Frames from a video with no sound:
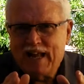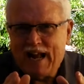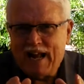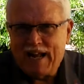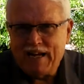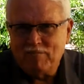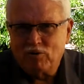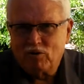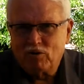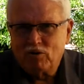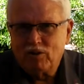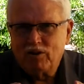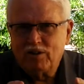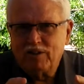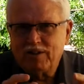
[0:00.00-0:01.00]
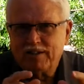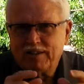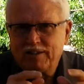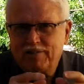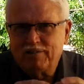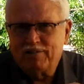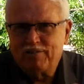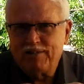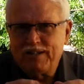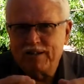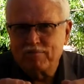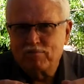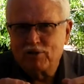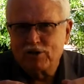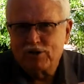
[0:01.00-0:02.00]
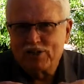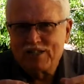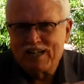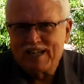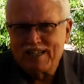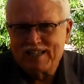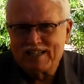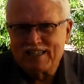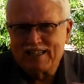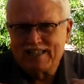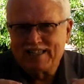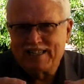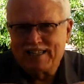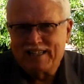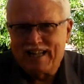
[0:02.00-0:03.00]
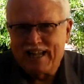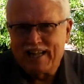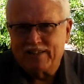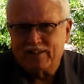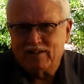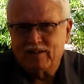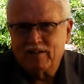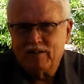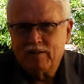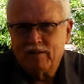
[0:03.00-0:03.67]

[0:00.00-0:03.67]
able to fit precisely together.